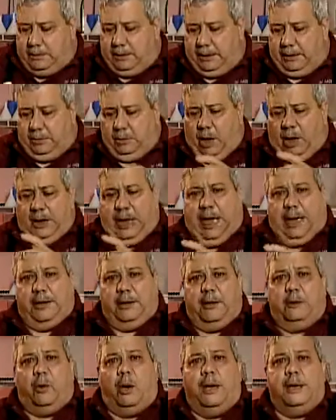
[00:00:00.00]
and voila,
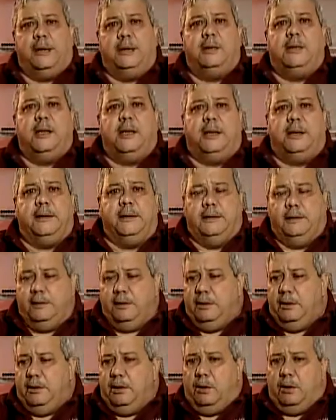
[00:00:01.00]
your wine is done.
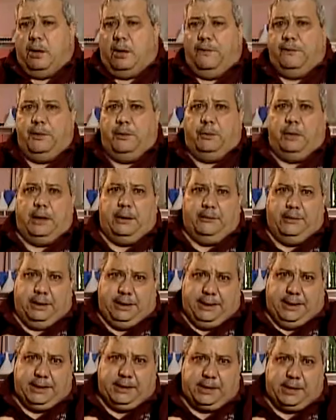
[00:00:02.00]
Or if you want to
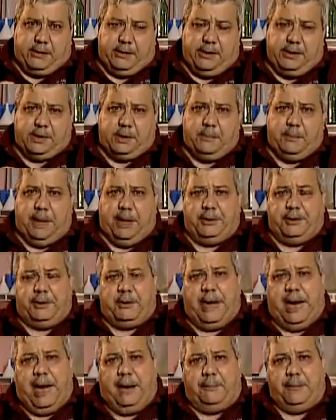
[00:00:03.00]
really get serious about
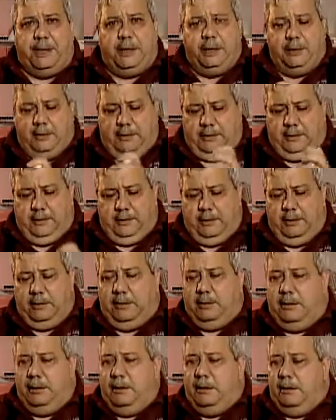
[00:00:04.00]
your hobby,
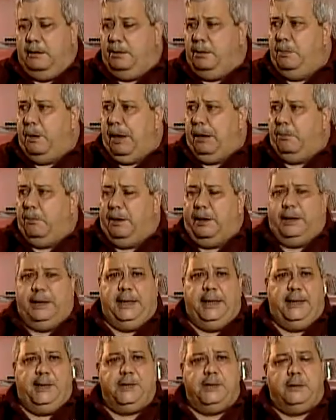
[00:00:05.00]
you buy one of
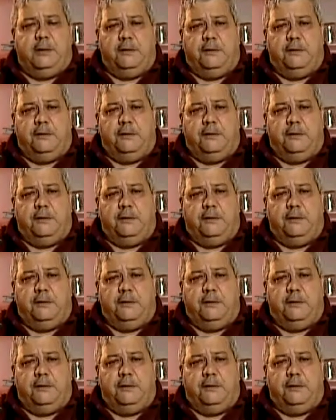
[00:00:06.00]
these